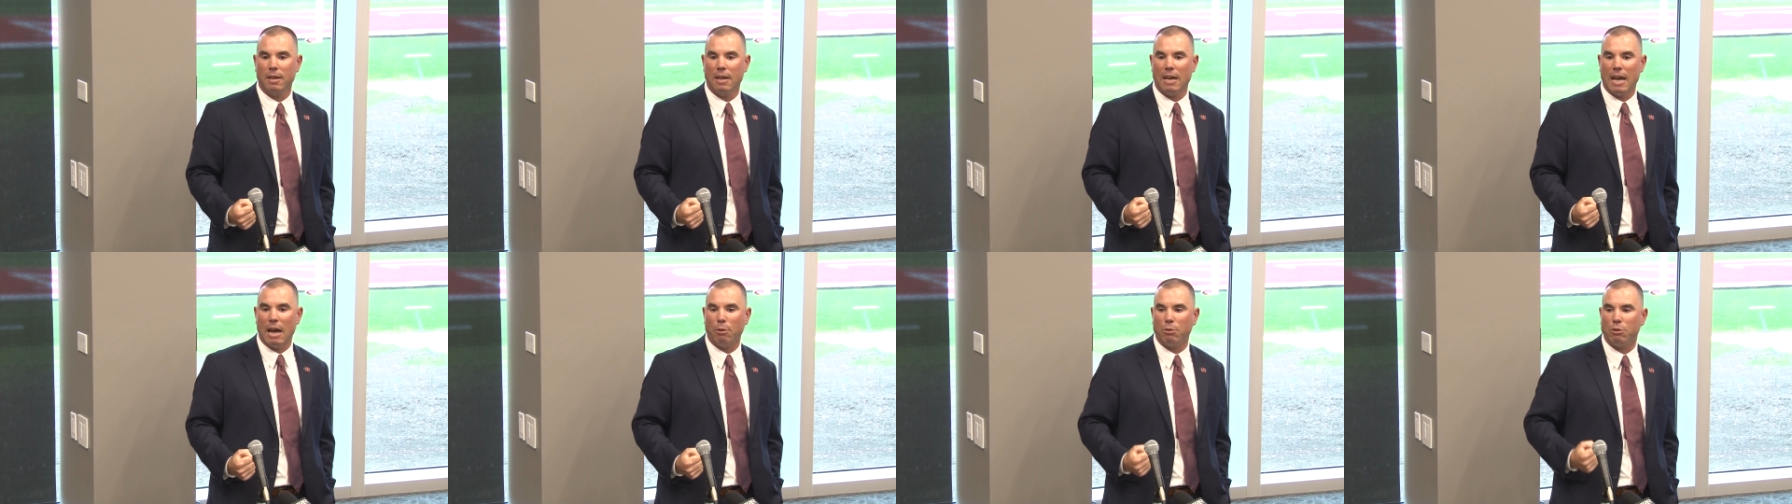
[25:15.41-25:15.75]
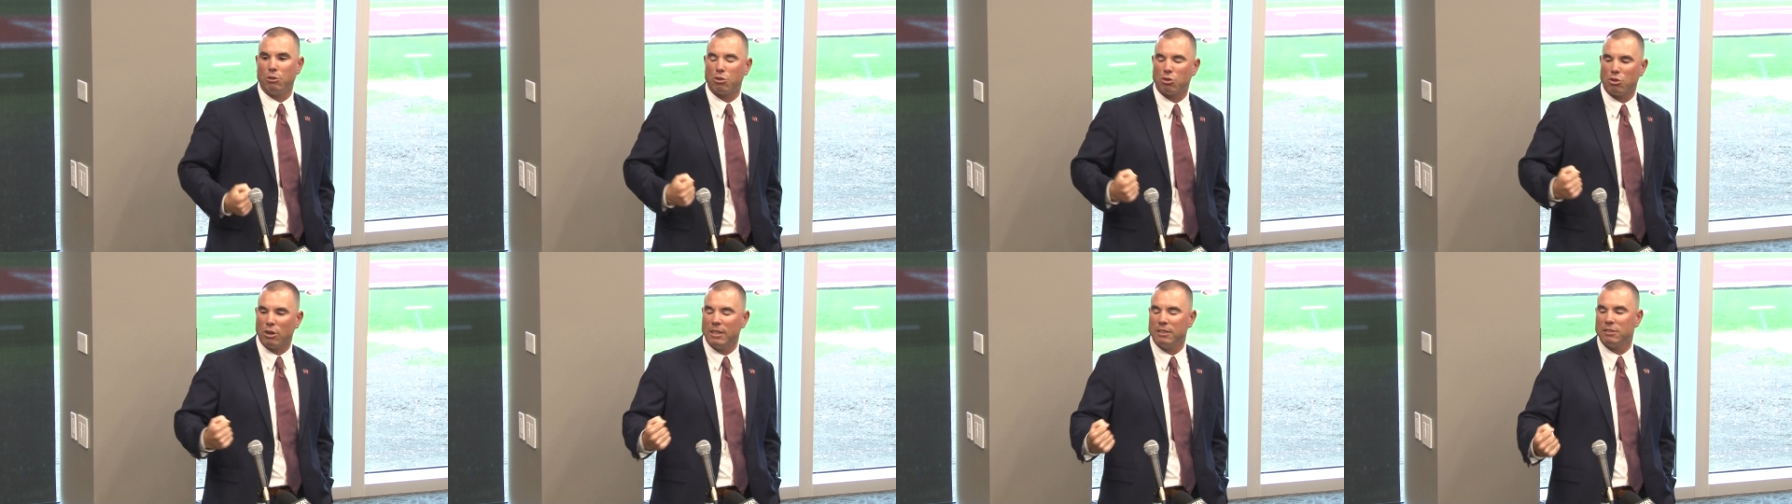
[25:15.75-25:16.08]
how
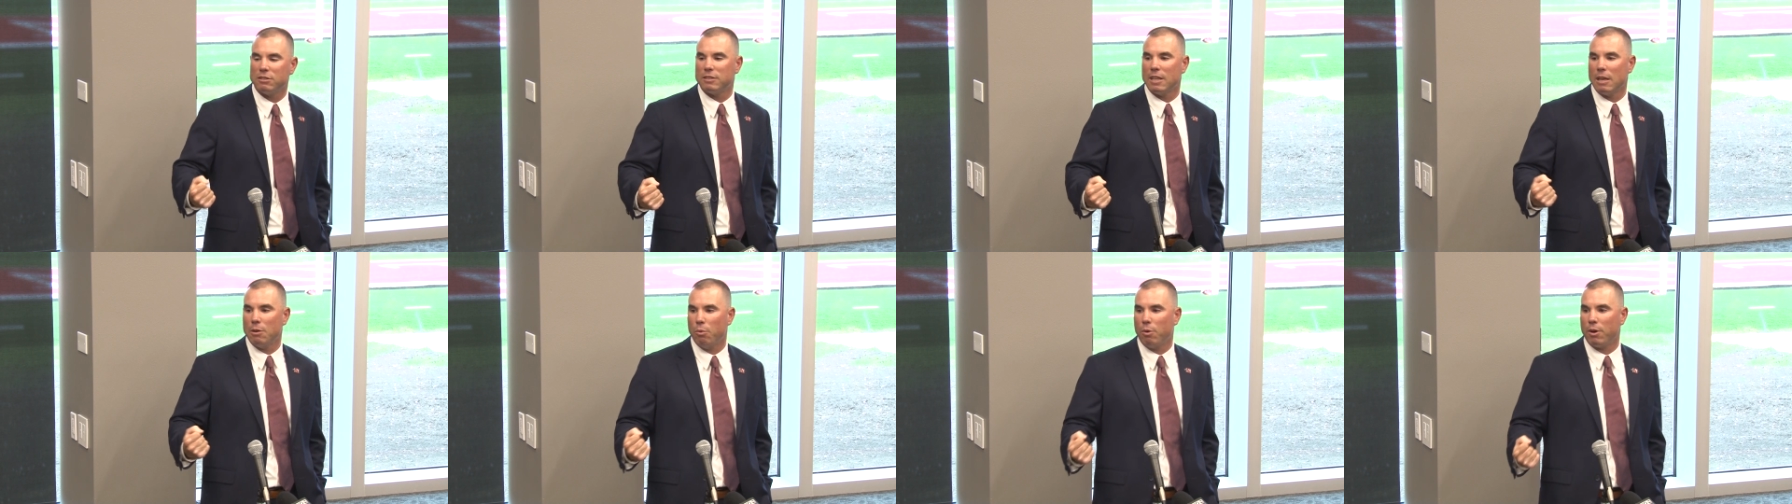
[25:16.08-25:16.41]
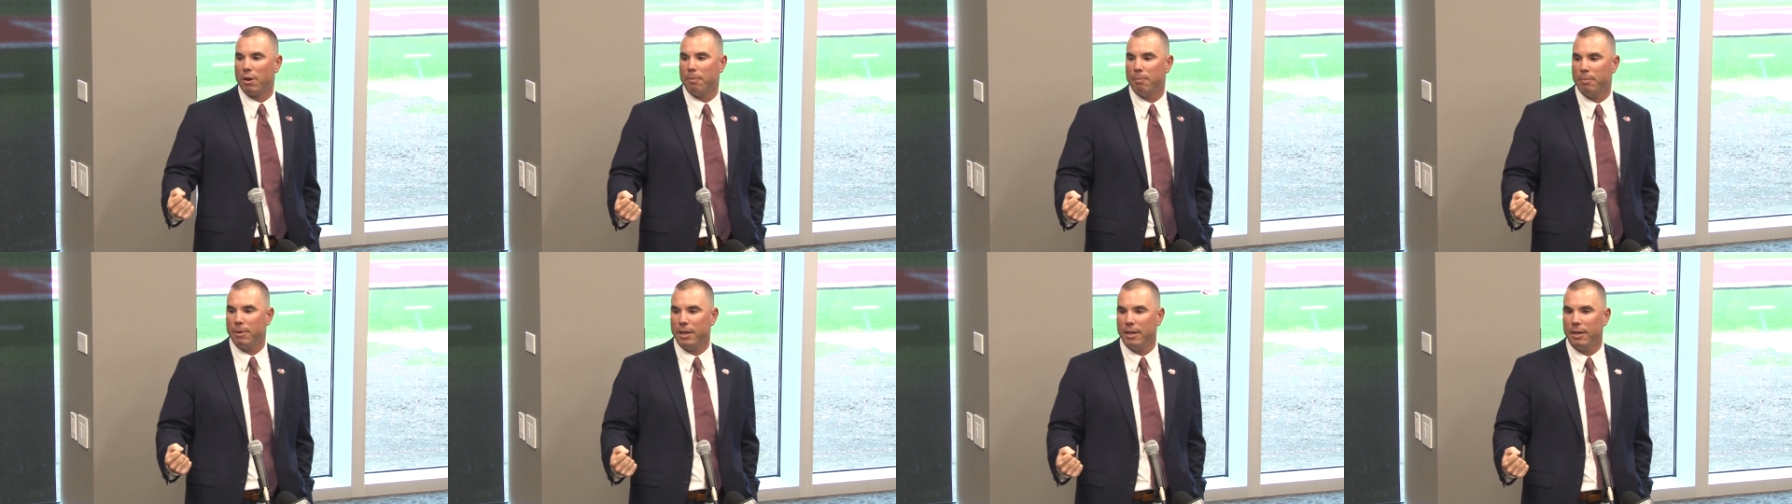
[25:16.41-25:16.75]
entrenched they
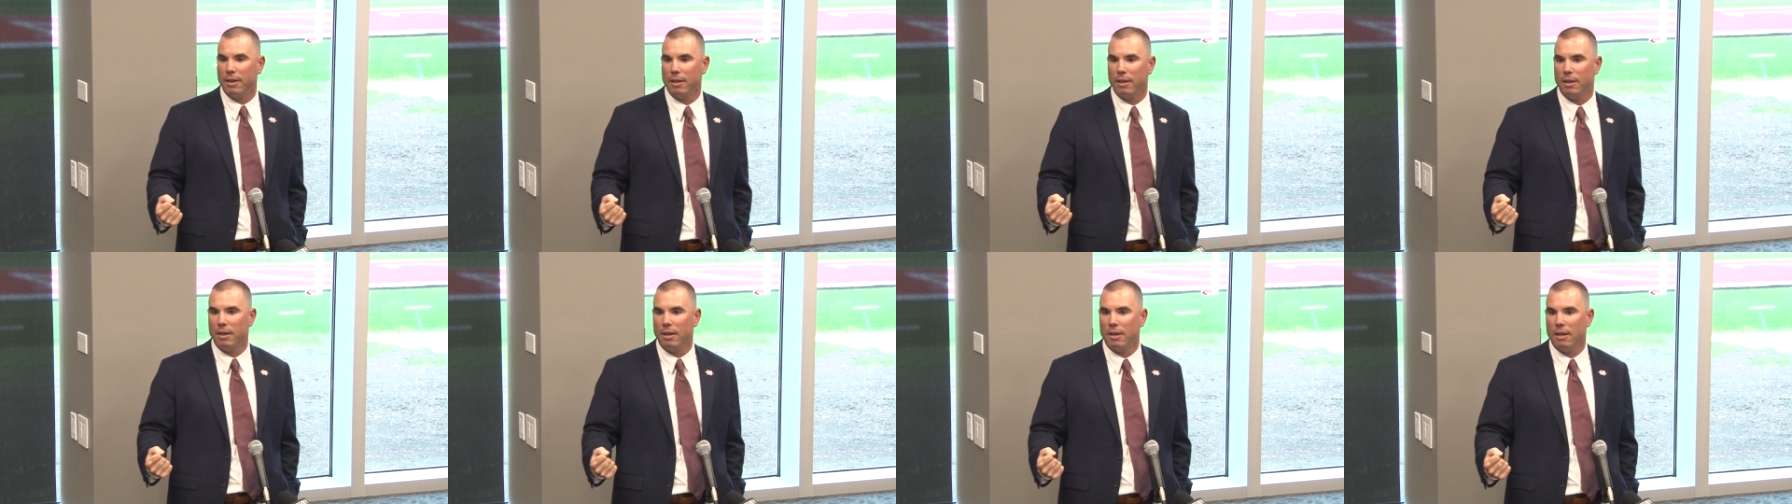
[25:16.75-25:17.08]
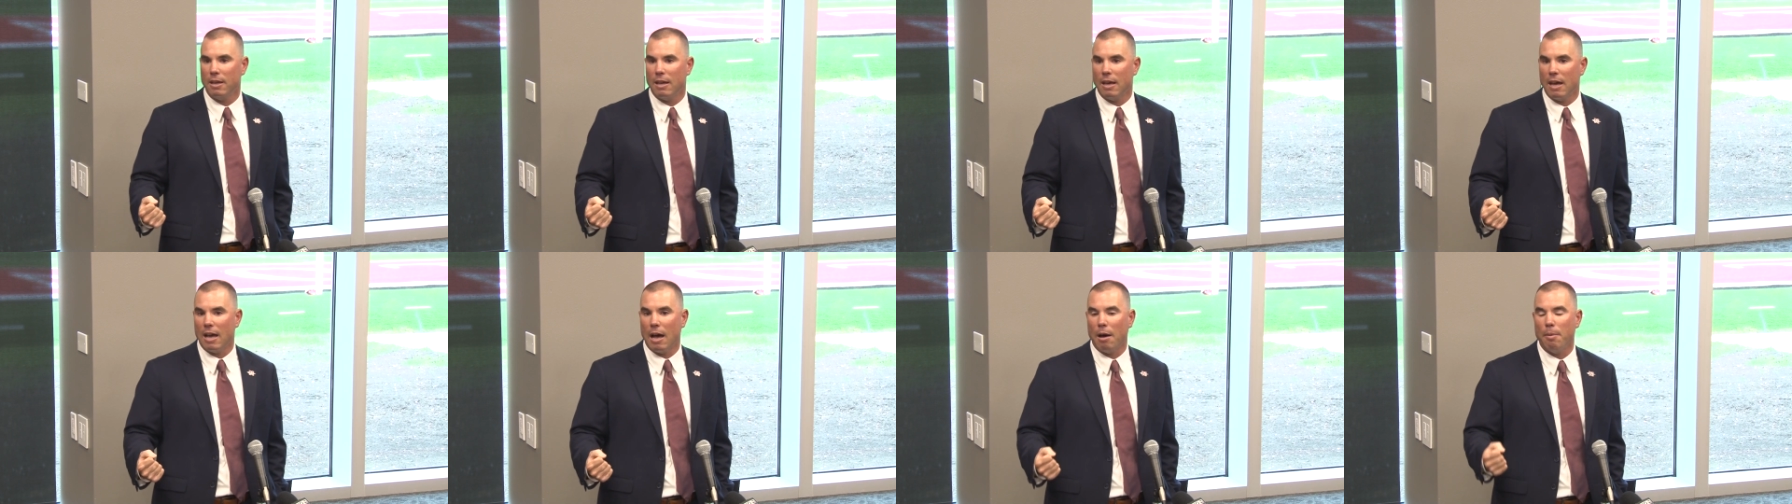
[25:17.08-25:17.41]
want to be,
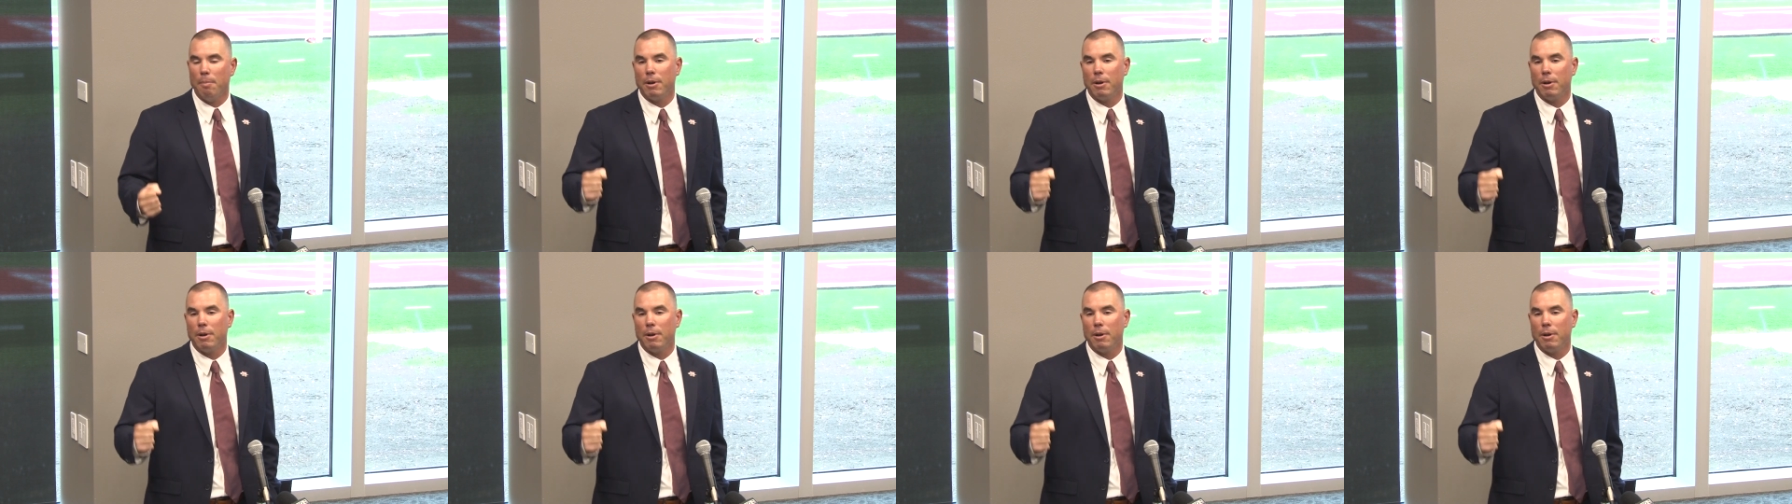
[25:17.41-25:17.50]
how